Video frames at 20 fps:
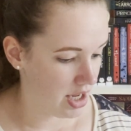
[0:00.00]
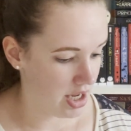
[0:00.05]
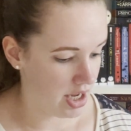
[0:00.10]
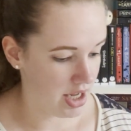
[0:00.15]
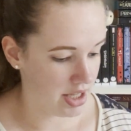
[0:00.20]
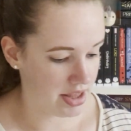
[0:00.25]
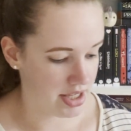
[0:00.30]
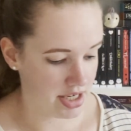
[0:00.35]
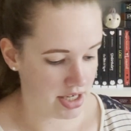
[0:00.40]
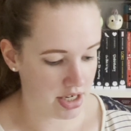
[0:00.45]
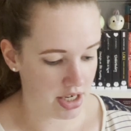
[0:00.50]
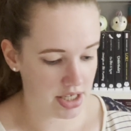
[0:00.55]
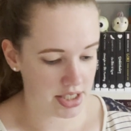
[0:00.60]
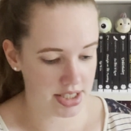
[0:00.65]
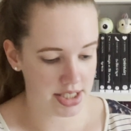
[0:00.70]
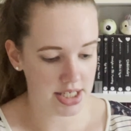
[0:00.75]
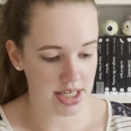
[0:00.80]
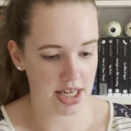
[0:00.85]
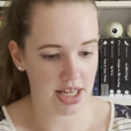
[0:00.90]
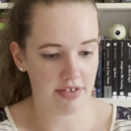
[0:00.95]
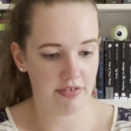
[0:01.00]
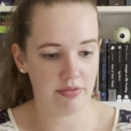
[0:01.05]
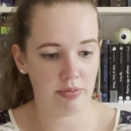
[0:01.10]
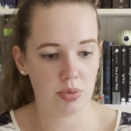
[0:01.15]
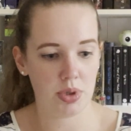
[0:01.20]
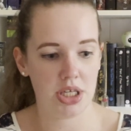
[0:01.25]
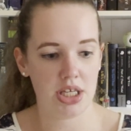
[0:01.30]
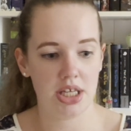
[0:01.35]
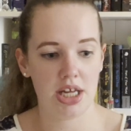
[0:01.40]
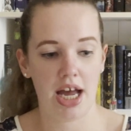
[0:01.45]
And then underneath
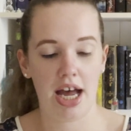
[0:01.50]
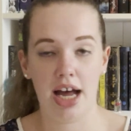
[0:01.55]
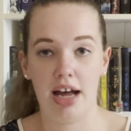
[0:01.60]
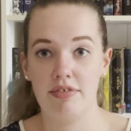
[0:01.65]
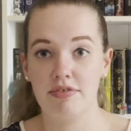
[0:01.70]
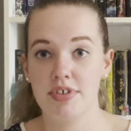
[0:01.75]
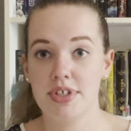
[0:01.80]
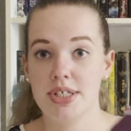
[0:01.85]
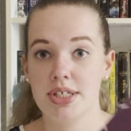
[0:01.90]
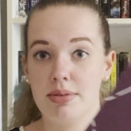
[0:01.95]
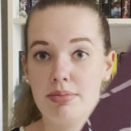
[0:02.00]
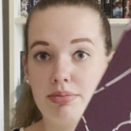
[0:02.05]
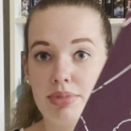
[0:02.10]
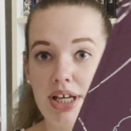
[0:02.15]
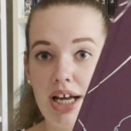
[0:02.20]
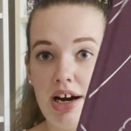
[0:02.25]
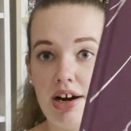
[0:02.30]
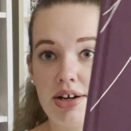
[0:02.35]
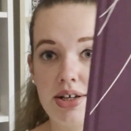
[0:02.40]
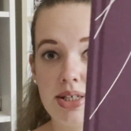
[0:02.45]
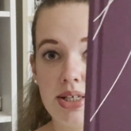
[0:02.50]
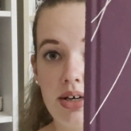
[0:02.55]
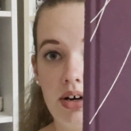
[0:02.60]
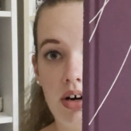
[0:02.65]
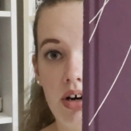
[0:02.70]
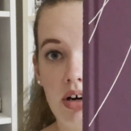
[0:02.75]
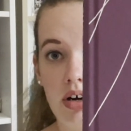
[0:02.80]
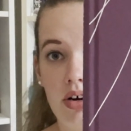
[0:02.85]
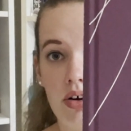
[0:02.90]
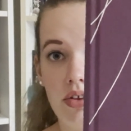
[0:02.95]
we have some character
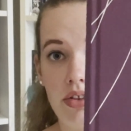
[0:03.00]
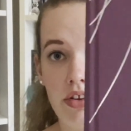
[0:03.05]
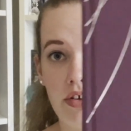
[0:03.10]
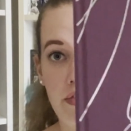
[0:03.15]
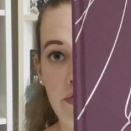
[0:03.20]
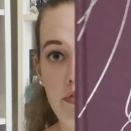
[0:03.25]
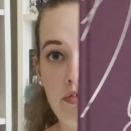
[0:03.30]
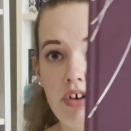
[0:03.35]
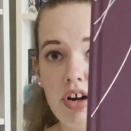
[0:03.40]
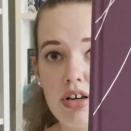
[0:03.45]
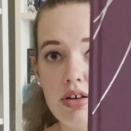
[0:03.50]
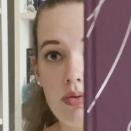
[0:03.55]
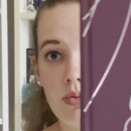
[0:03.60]
art on the front,